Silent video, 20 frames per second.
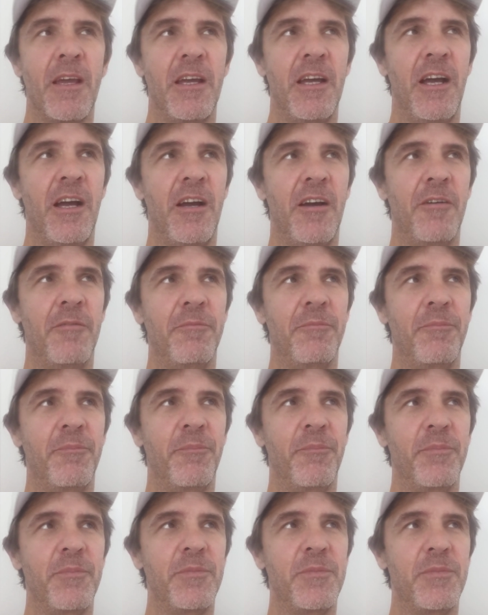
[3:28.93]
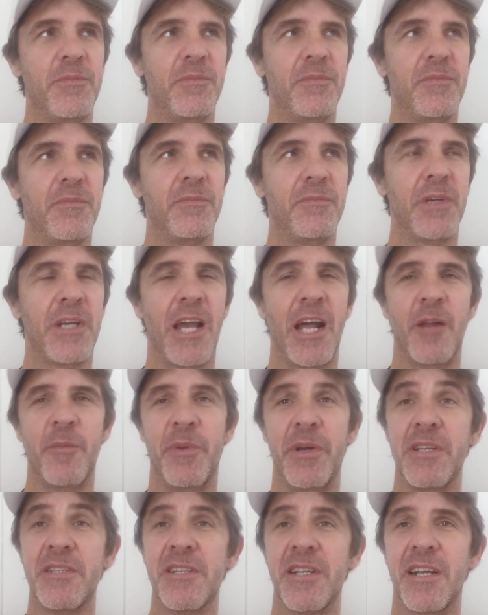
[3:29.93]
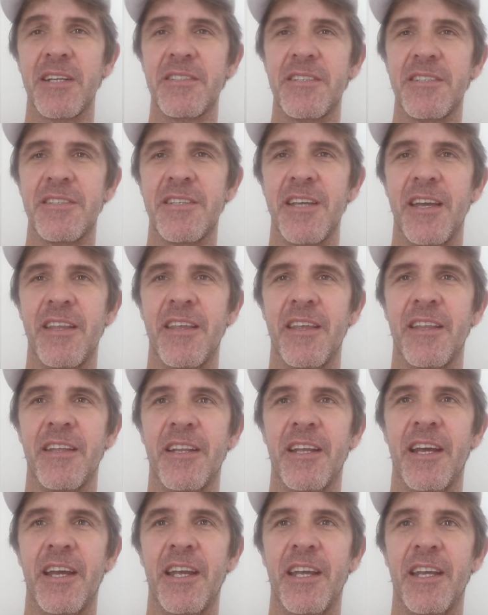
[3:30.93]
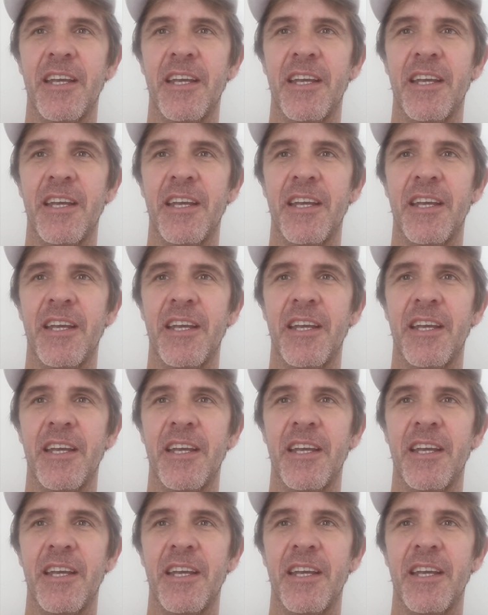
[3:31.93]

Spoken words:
um, Michaela Peterson actually say the other day,